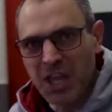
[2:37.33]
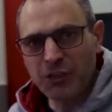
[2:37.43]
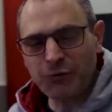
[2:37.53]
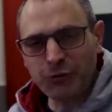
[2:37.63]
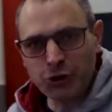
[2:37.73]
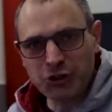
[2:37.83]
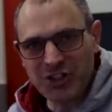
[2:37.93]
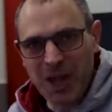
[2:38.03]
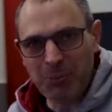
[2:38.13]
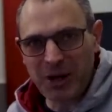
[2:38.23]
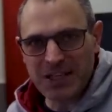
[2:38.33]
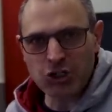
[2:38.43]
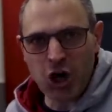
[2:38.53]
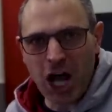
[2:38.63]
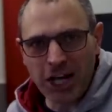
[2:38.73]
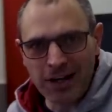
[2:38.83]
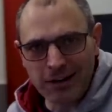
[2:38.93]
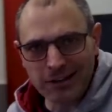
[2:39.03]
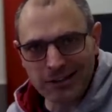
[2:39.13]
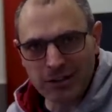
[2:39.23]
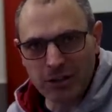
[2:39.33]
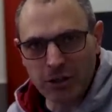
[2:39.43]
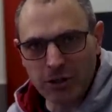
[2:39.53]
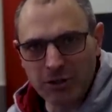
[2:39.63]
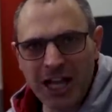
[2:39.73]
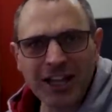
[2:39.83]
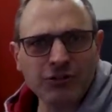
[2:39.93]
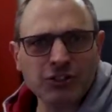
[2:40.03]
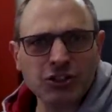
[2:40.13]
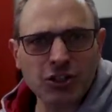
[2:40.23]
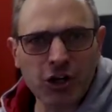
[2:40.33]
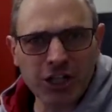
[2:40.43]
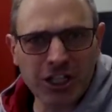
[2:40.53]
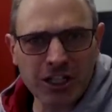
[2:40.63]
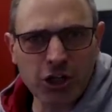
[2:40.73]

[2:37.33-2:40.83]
The first step is to unlock the car, kind of starting the